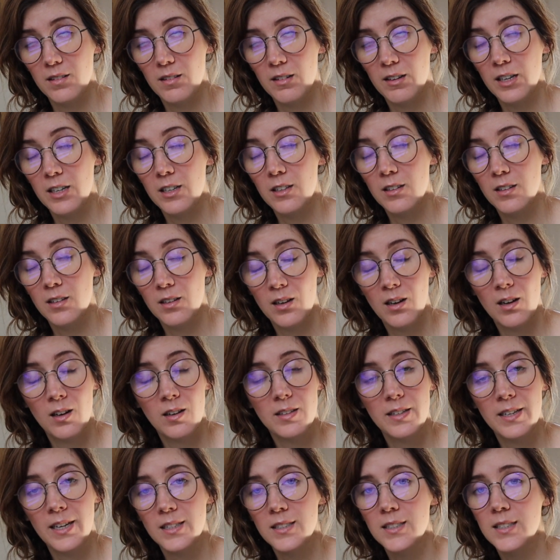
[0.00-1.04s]
I could
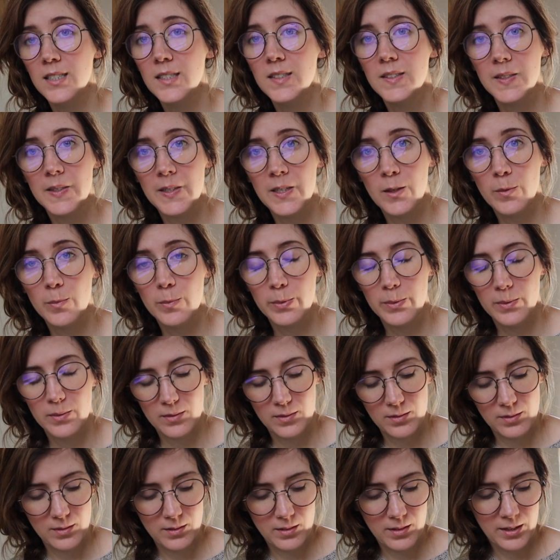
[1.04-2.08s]
not get to sleep,
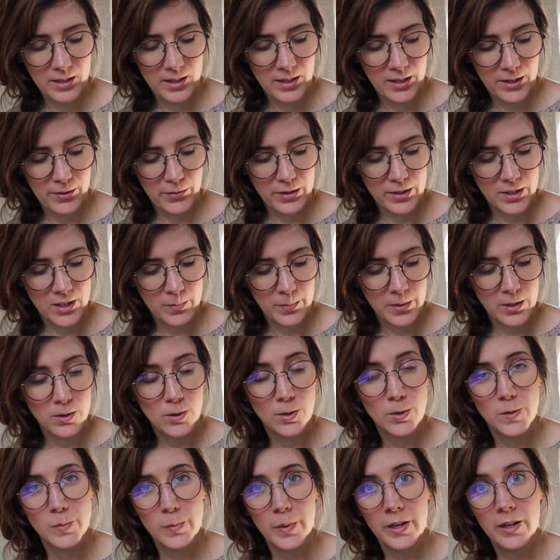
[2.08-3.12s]
and every time I
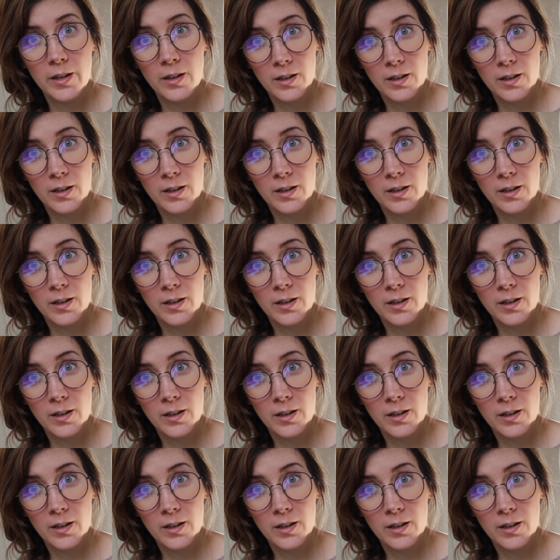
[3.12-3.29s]
closed my